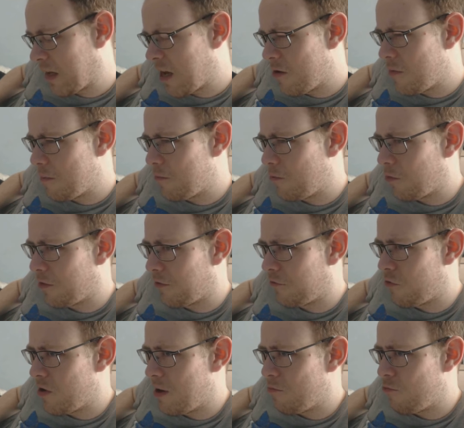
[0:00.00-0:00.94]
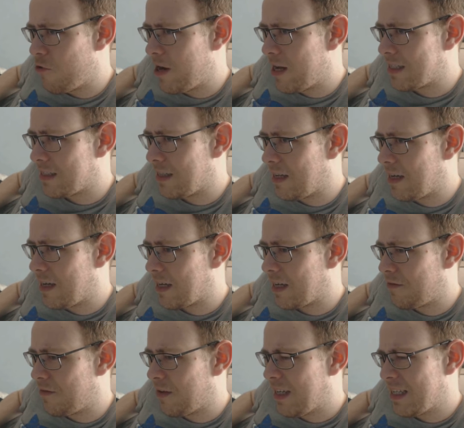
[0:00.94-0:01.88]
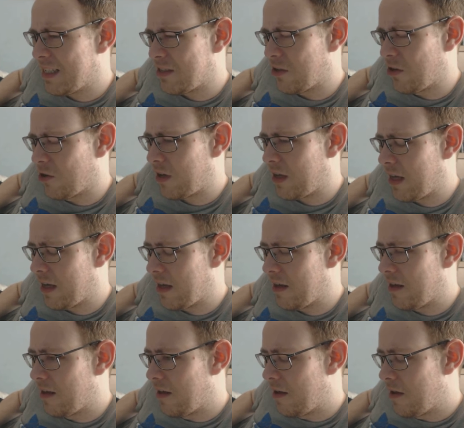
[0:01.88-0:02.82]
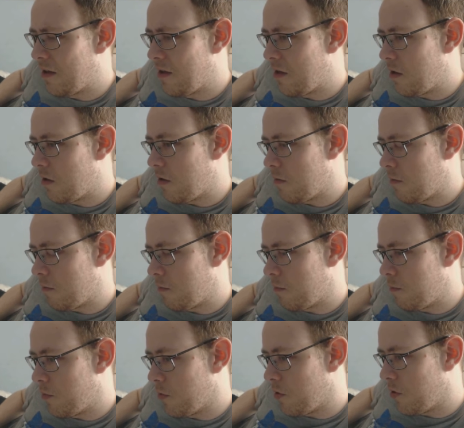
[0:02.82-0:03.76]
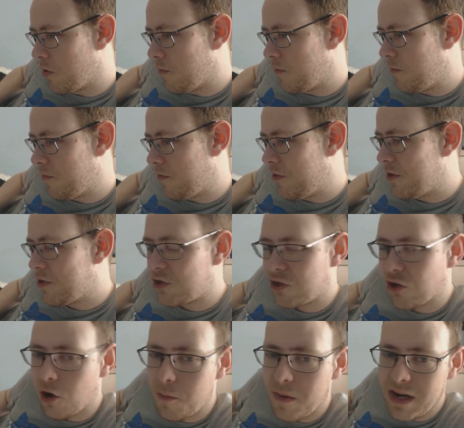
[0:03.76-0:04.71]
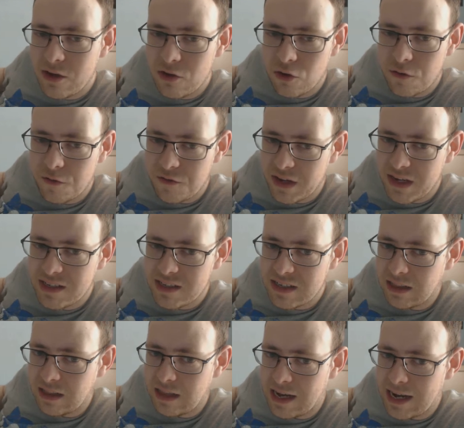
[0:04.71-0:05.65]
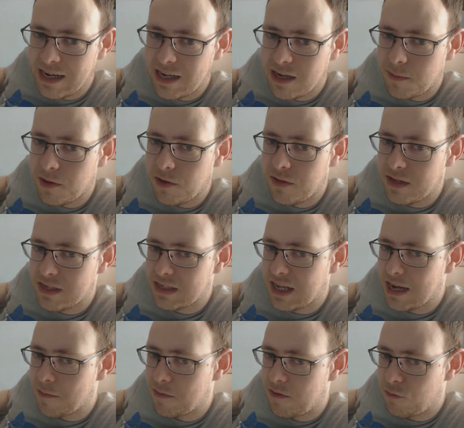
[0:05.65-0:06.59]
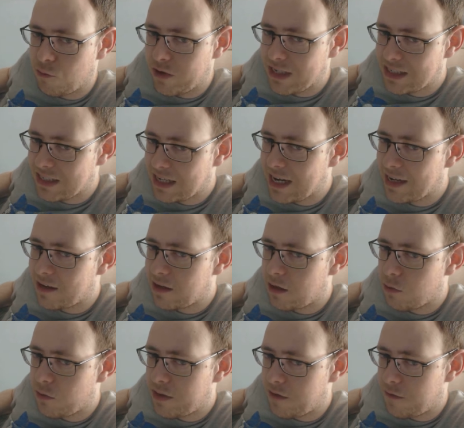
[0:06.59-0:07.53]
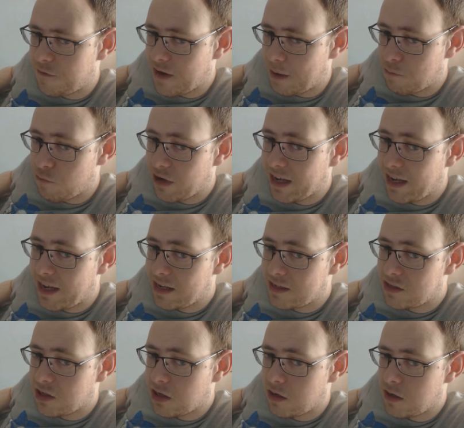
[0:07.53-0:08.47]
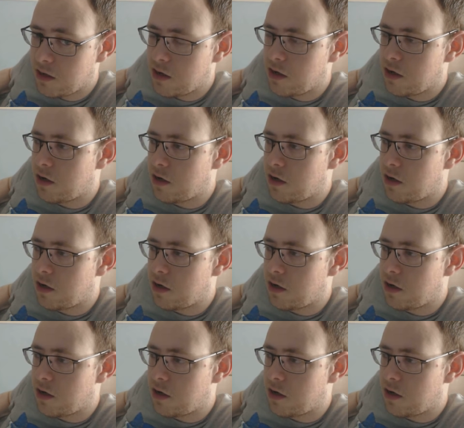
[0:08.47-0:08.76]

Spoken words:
can't remember what the frame rate's like. I think it's okay. But there's so many good things I like about this game. The recycler and the fabricator.